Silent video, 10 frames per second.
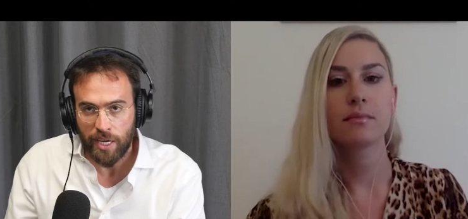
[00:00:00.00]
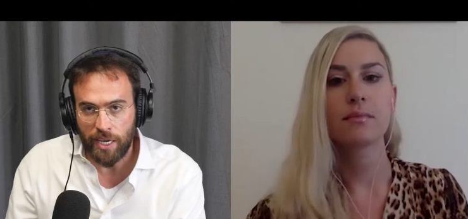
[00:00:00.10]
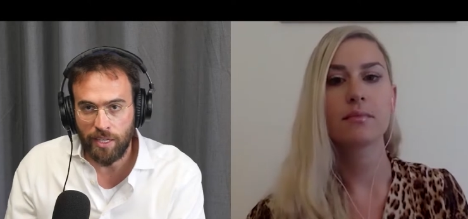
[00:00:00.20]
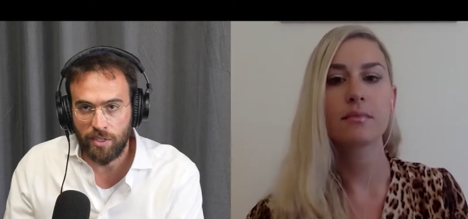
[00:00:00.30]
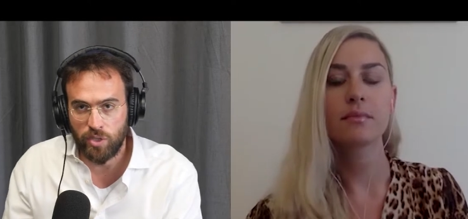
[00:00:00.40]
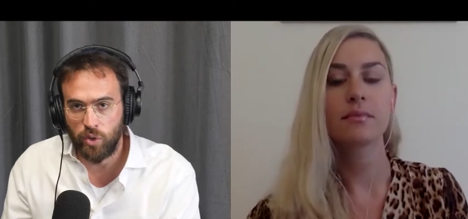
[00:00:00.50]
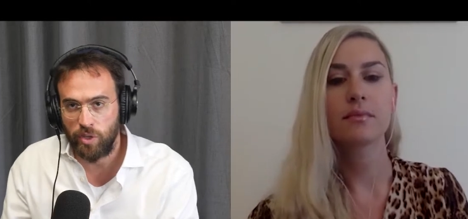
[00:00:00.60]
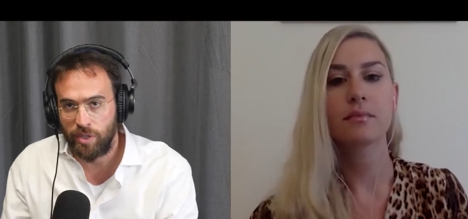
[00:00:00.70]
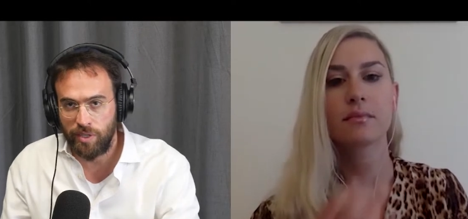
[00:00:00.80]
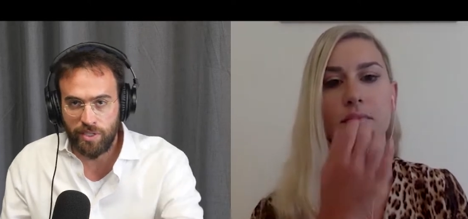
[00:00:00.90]
Speaker 1: eating disorder,
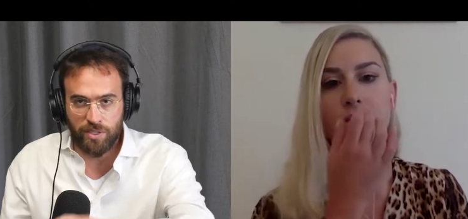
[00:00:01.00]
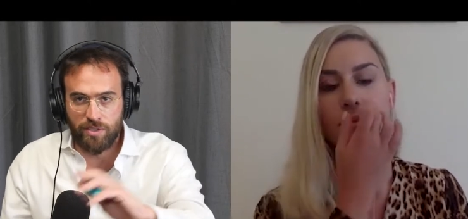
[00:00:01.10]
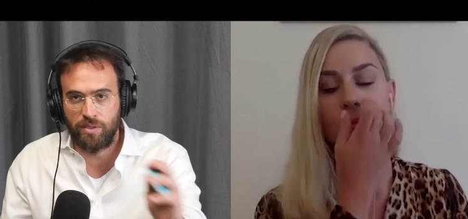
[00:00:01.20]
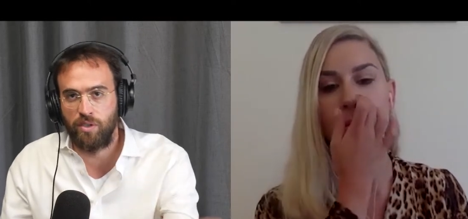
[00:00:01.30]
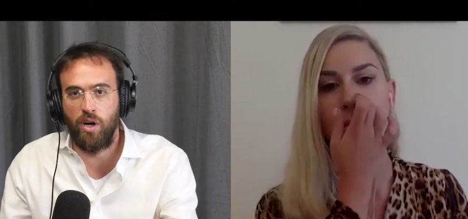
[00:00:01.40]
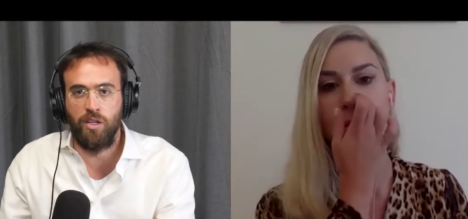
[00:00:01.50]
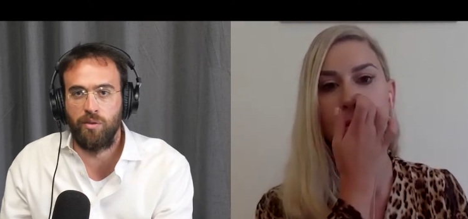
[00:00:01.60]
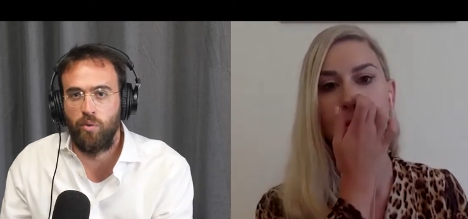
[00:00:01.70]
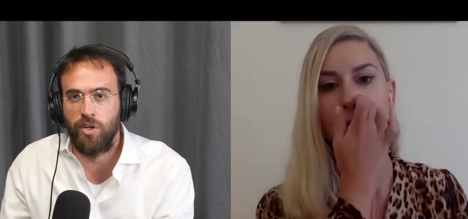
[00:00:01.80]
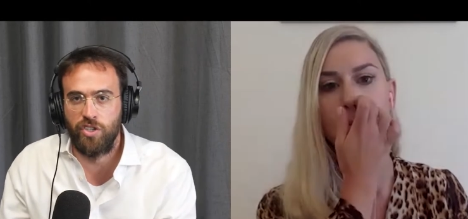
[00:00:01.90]
and they just call it
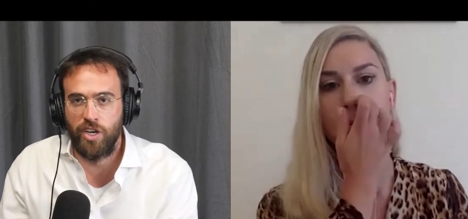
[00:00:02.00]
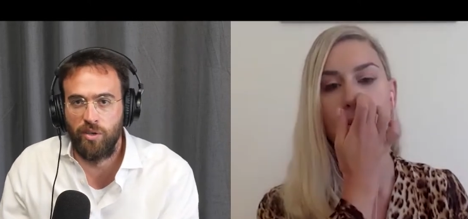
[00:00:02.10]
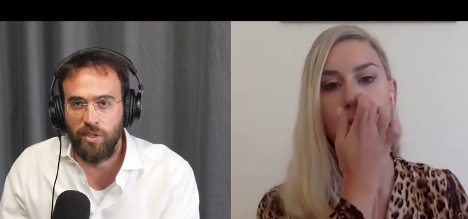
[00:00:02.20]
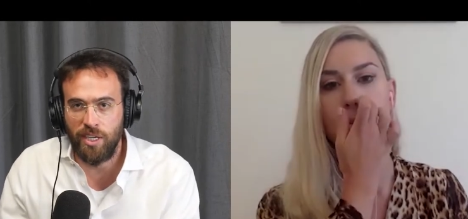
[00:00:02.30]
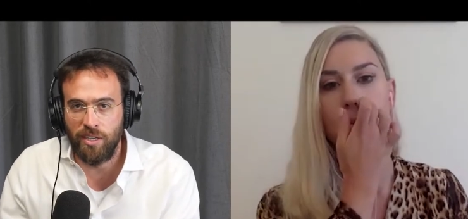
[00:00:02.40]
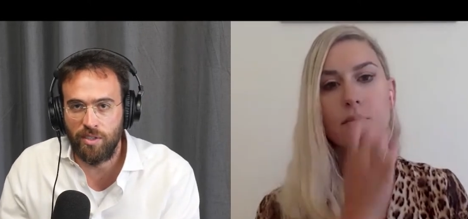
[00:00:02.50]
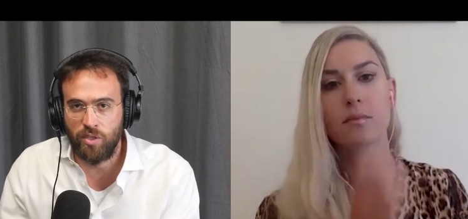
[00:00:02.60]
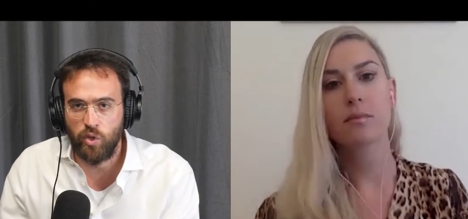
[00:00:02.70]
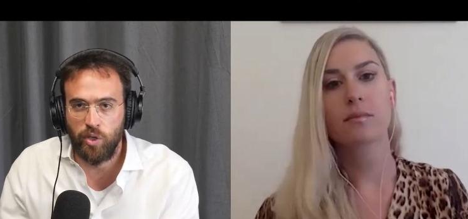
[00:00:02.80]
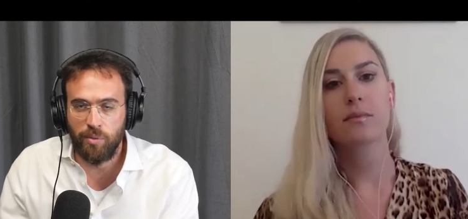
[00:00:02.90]
one general eating
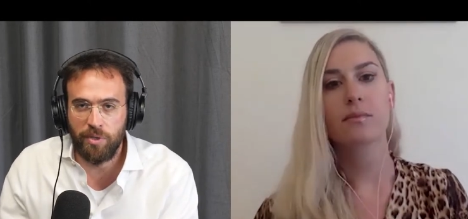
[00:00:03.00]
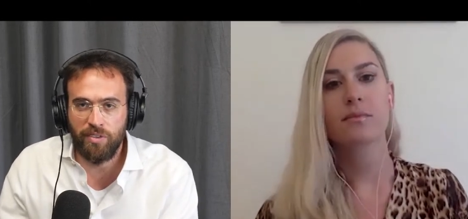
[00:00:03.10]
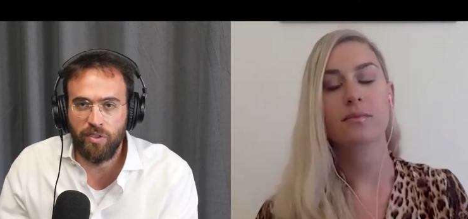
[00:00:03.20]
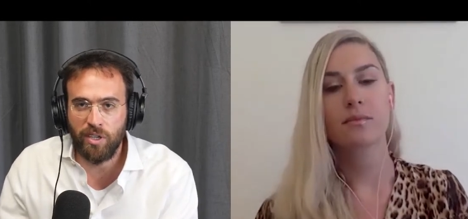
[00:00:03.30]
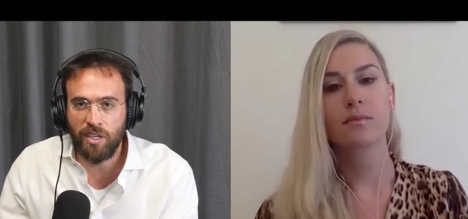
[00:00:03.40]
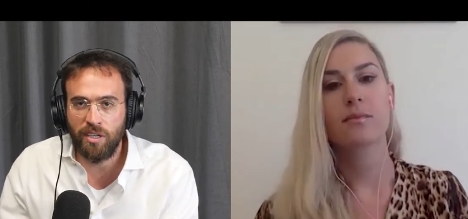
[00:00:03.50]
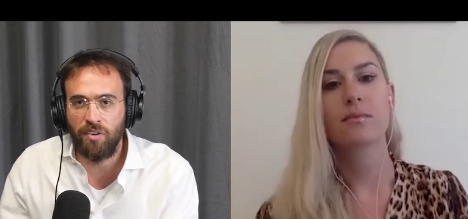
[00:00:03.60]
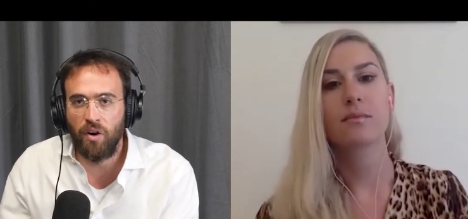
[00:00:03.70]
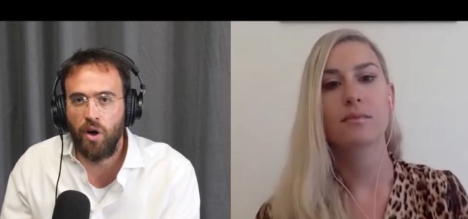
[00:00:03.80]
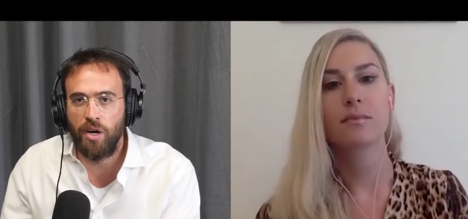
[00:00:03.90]
disorder. But if you can give
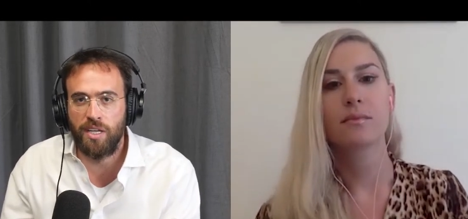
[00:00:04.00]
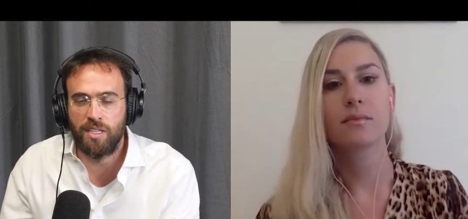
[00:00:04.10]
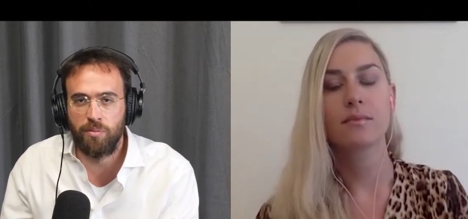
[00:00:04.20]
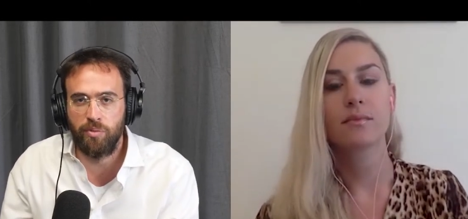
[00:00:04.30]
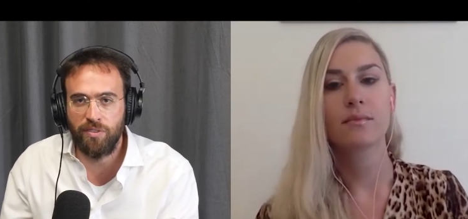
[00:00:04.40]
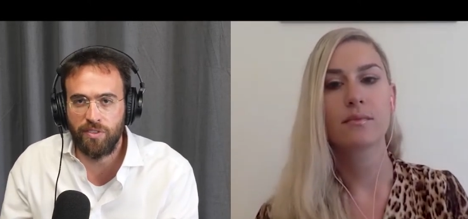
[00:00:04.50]
our audience a brief